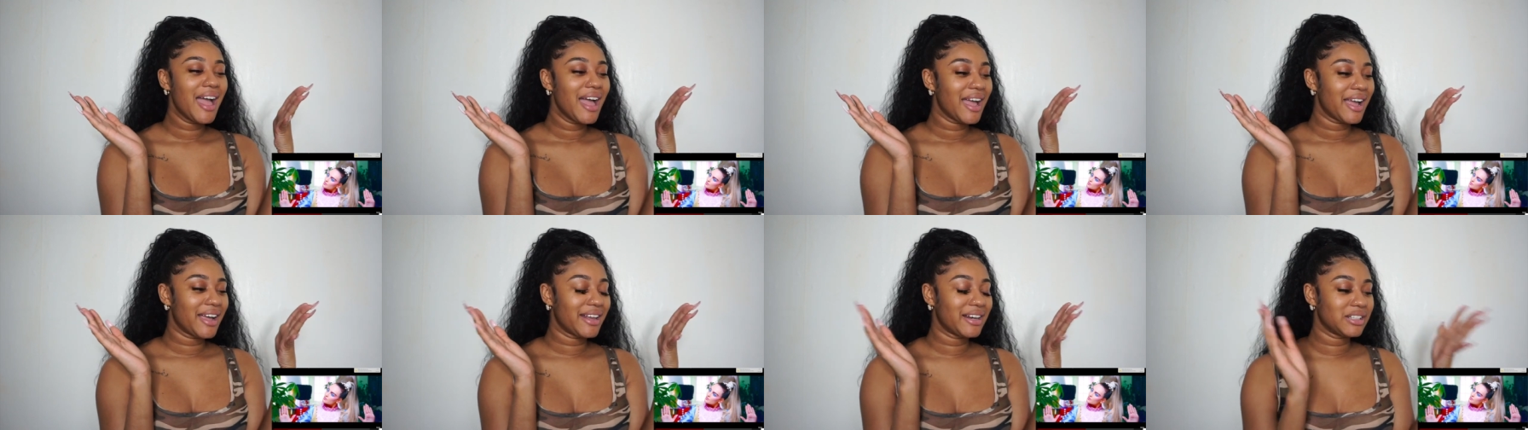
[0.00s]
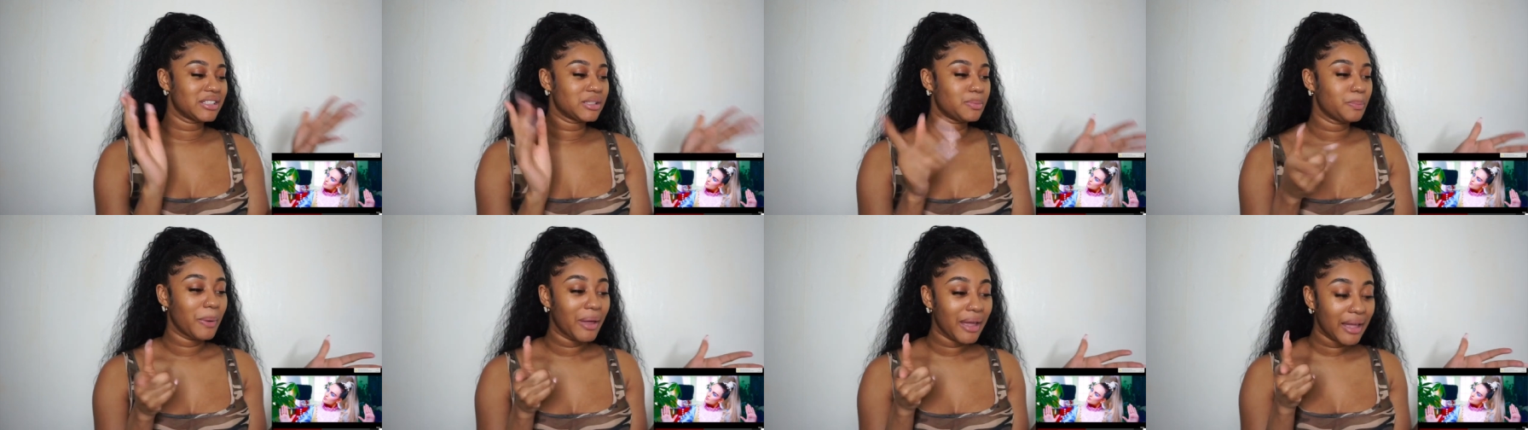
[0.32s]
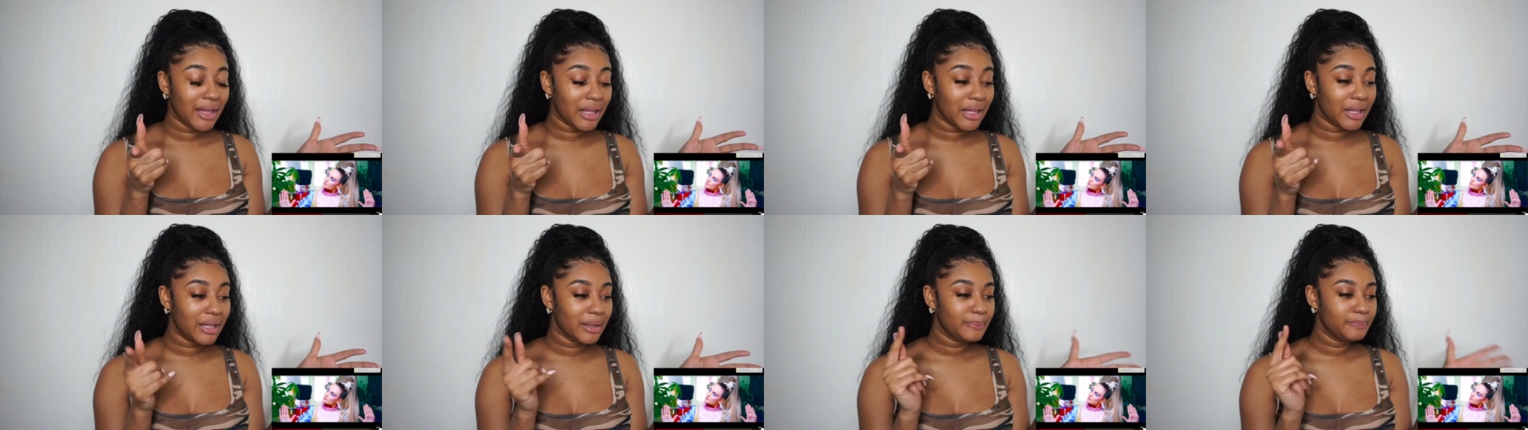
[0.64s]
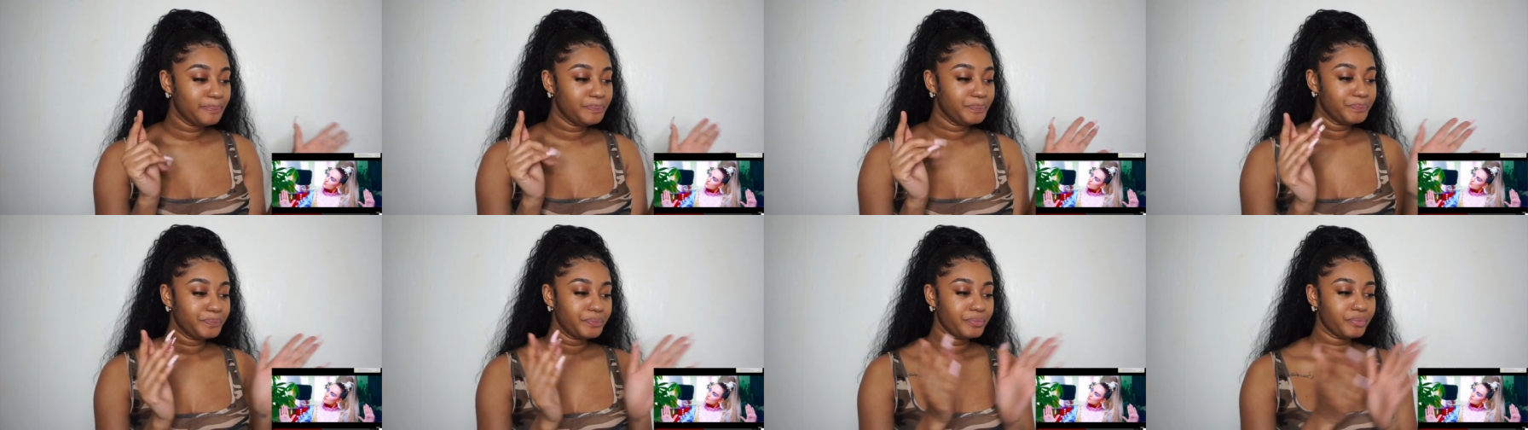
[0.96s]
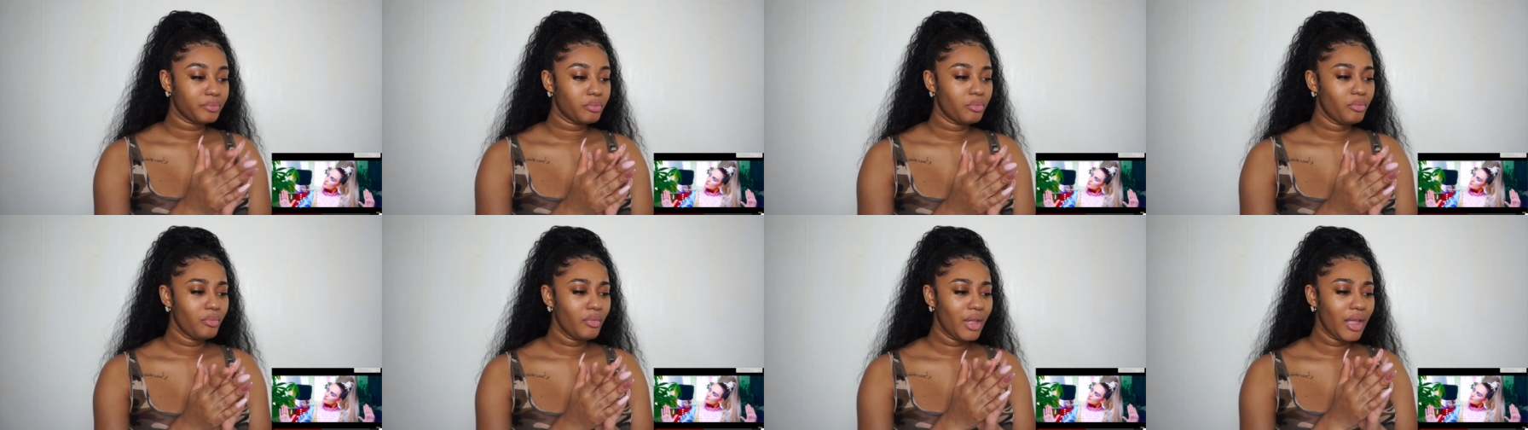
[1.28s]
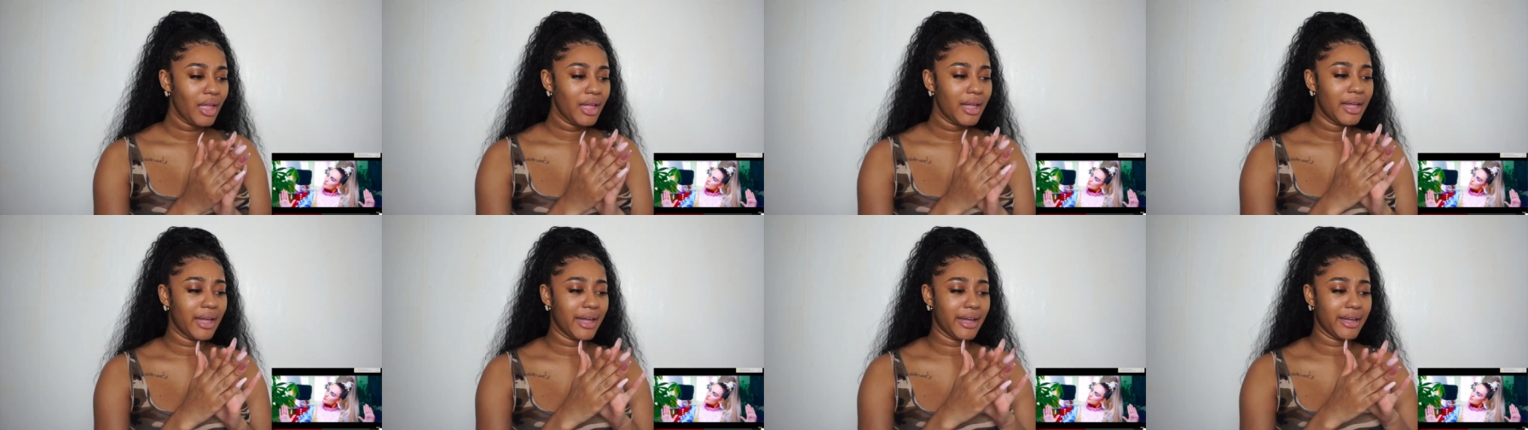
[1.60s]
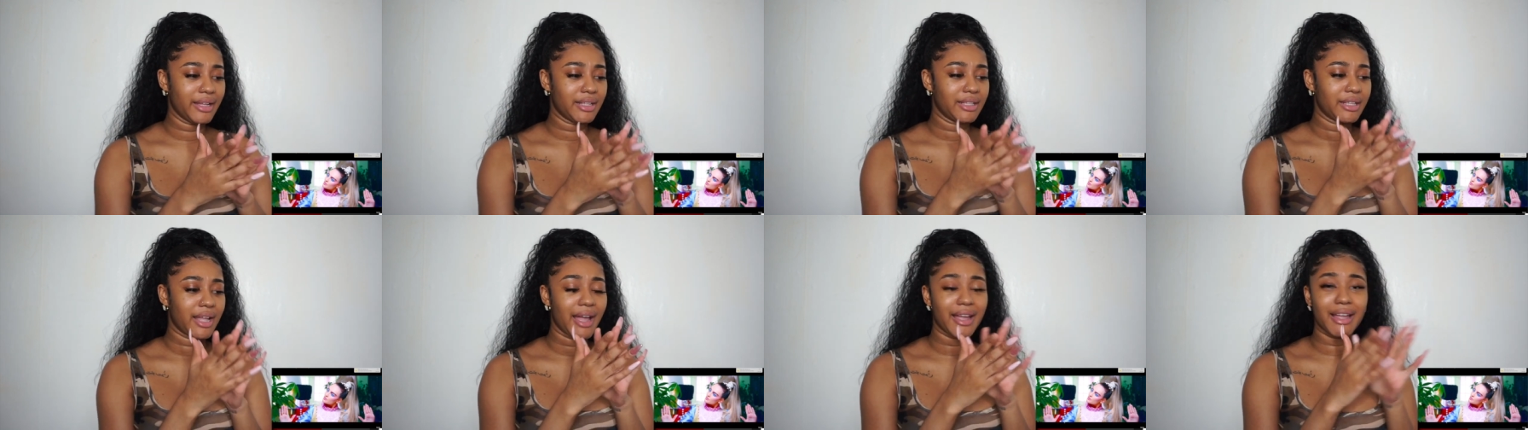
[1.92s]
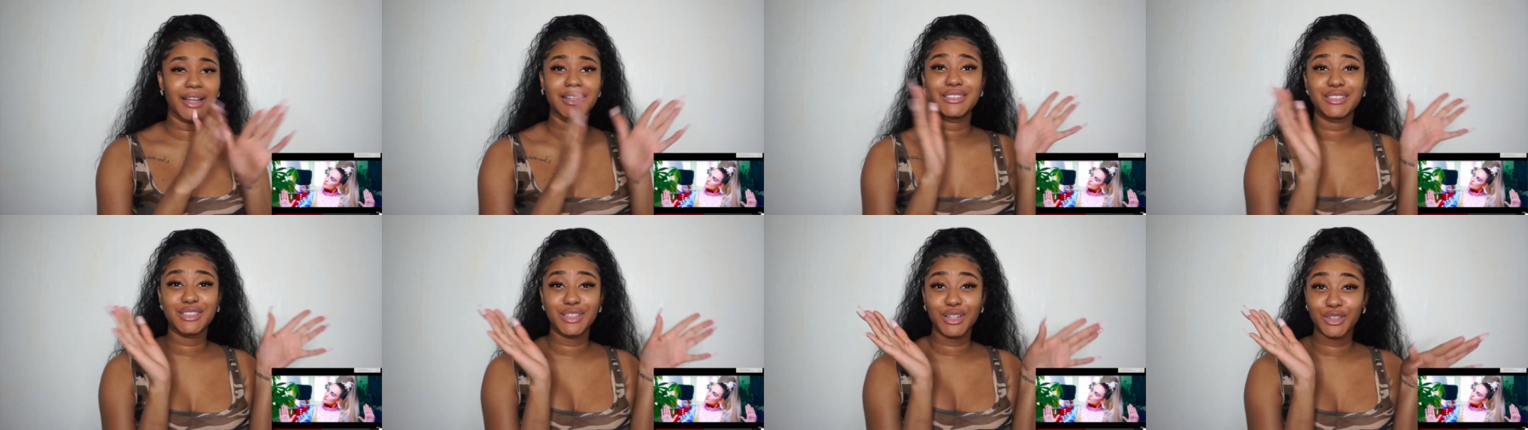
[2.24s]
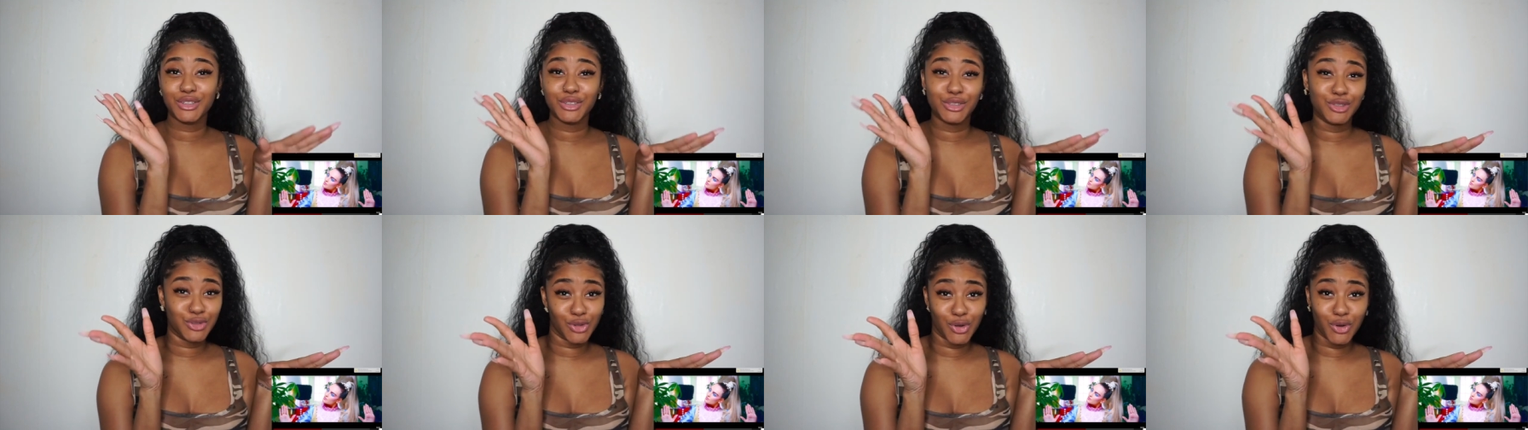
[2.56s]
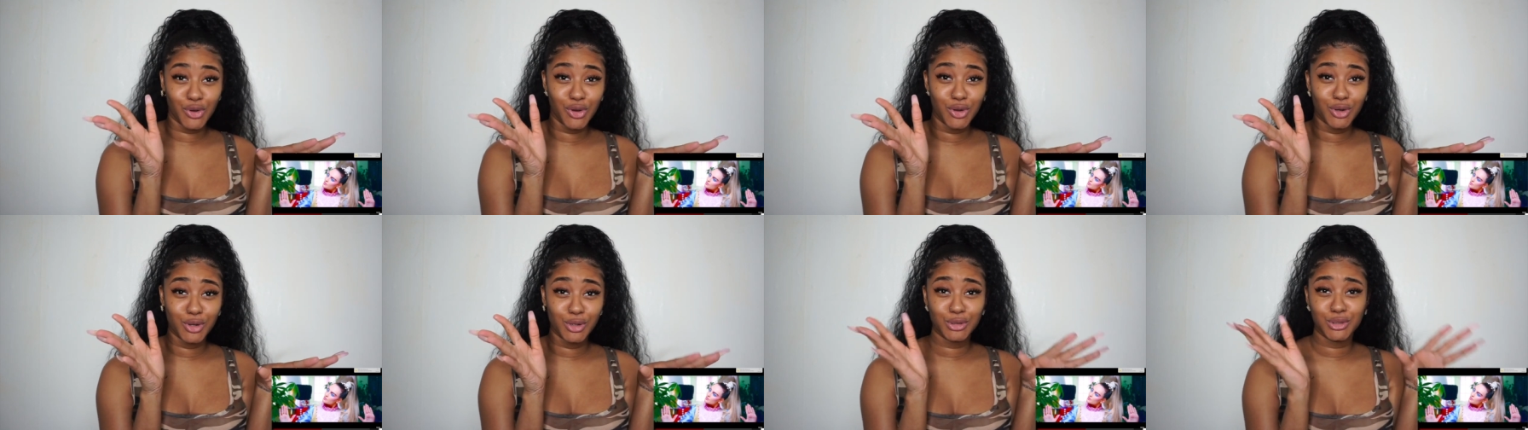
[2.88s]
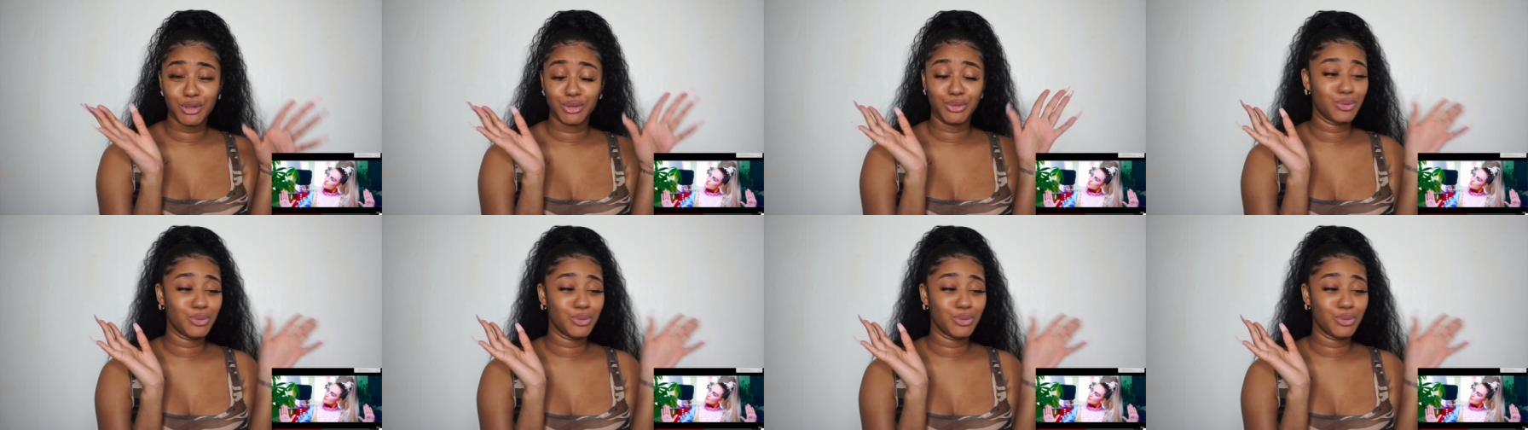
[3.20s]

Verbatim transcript: and it's pink. And I guess they're the dolls.